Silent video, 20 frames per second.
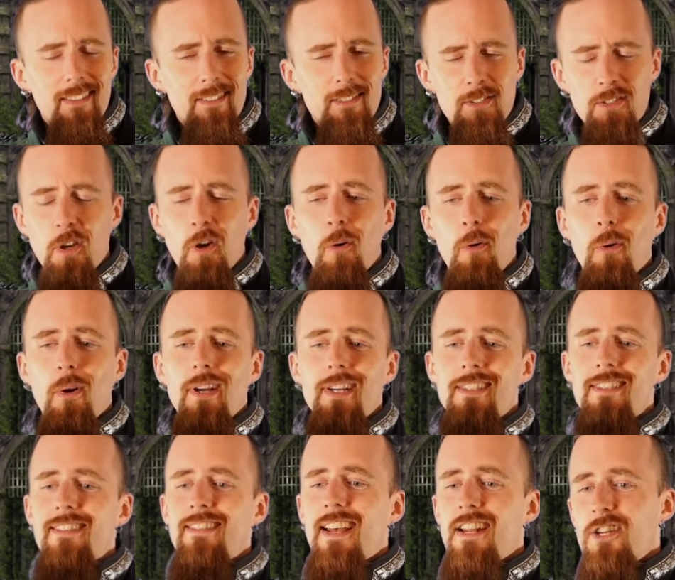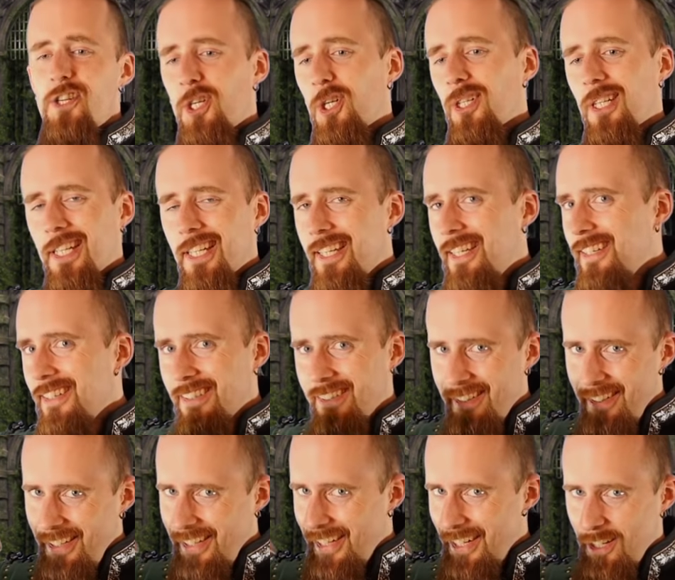So, essentially,
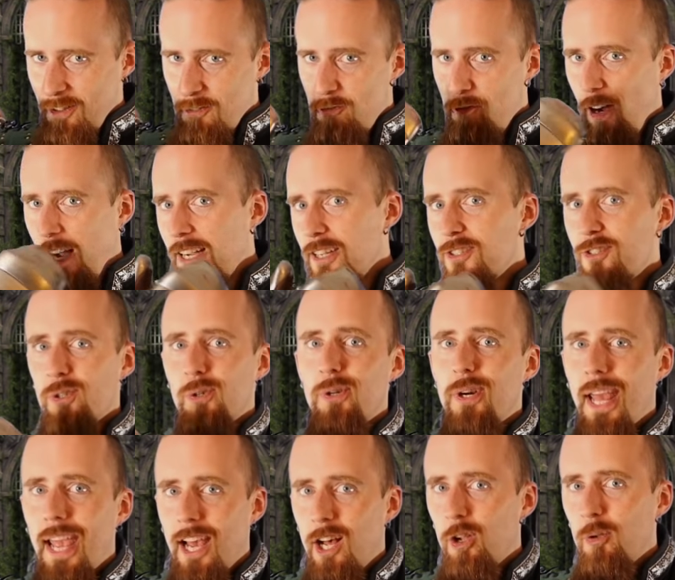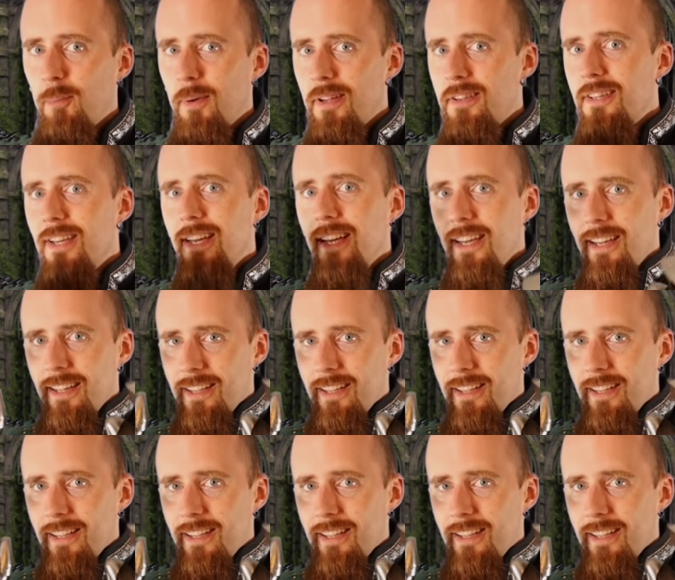a visored helmet